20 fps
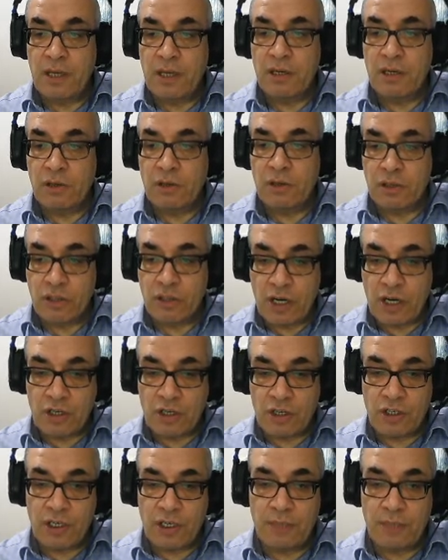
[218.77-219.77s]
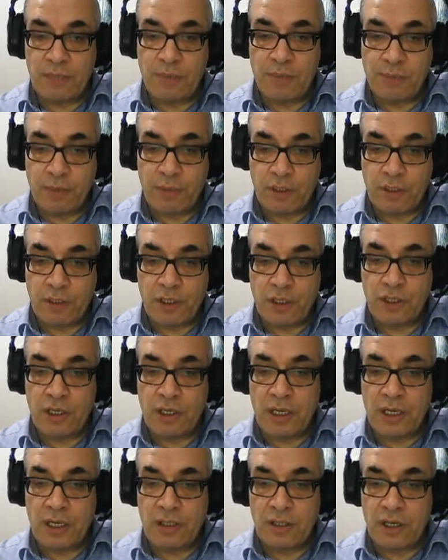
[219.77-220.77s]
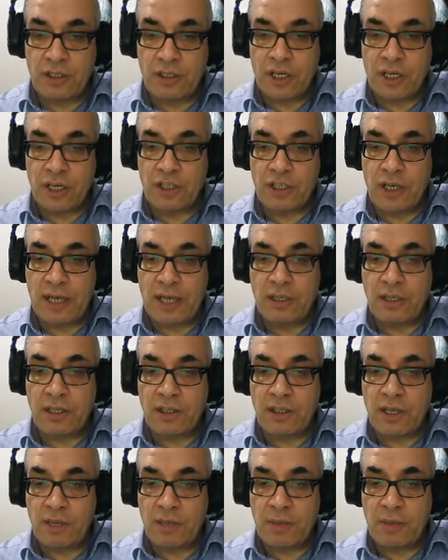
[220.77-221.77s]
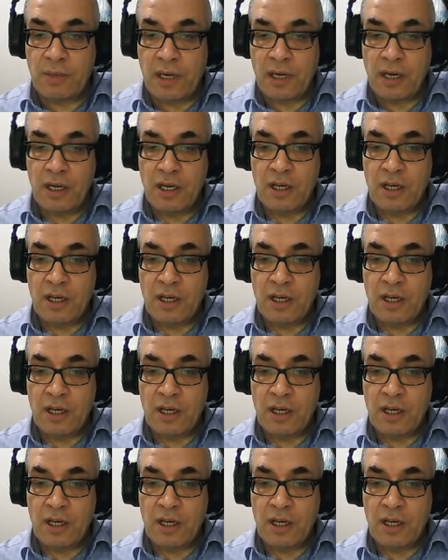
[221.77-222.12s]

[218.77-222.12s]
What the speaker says: conjunction, preposition, interjection and determiner.